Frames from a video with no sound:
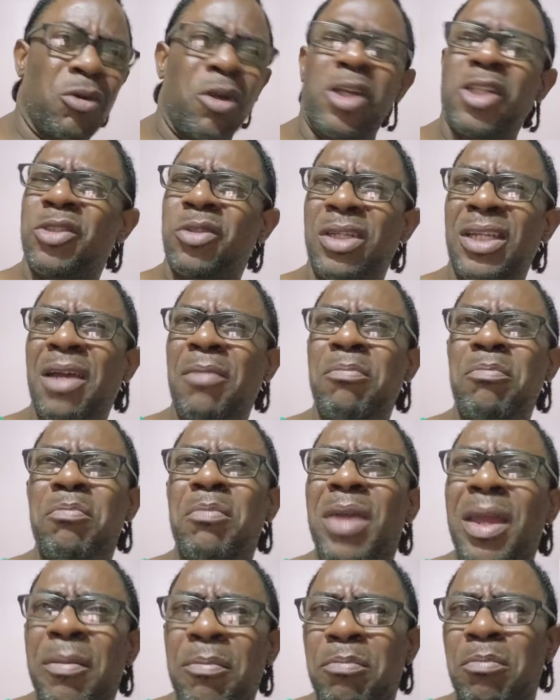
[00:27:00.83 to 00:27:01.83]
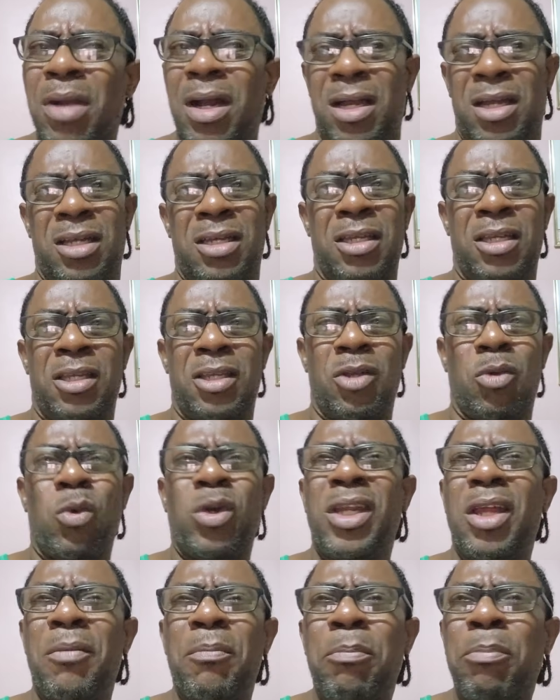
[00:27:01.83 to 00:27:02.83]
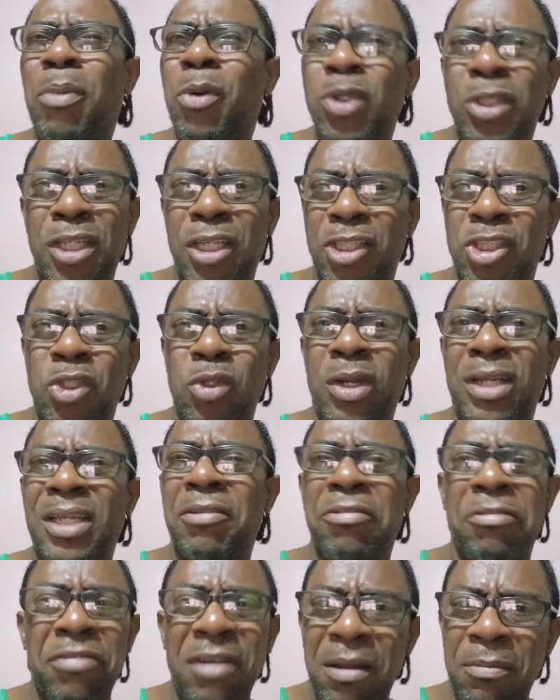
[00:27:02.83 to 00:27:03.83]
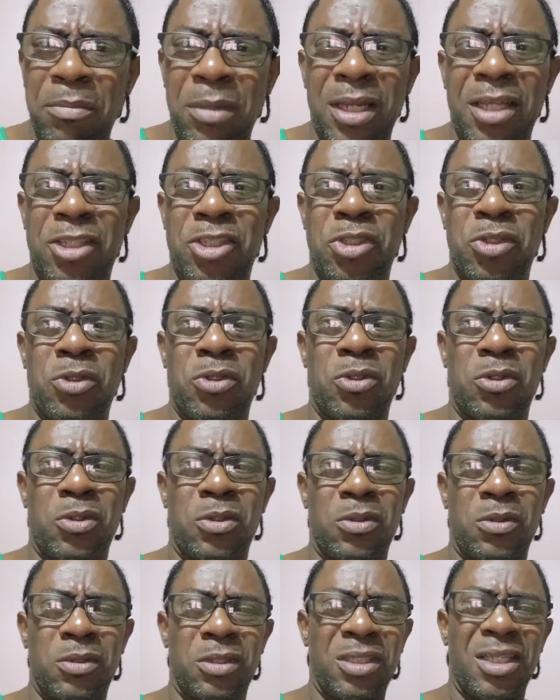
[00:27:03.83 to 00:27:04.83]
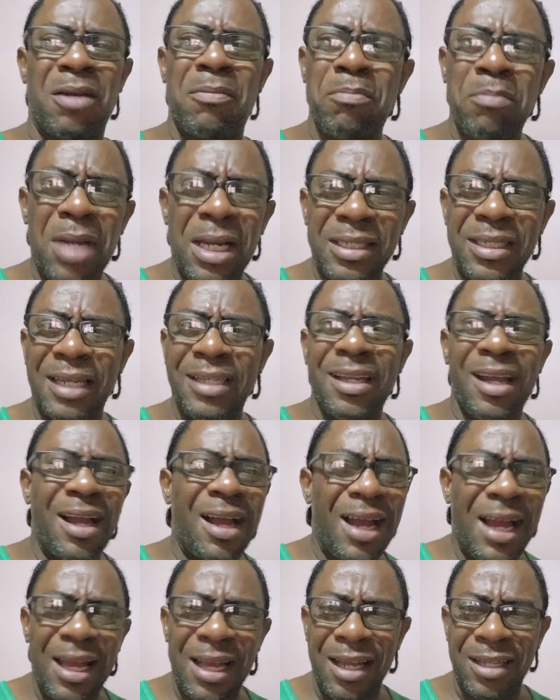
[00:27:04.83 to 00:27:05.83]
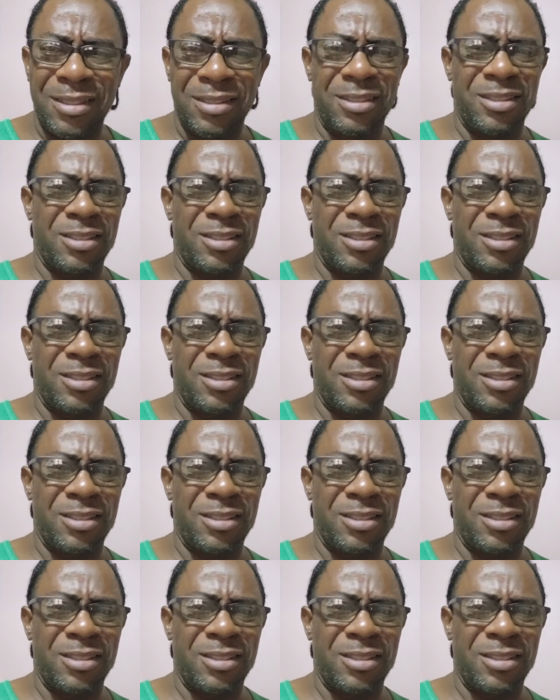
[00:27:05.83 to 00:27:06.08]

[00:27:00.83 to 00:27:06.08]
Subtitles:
Worse when you remember where them put you through family through. Your mother, your aunt.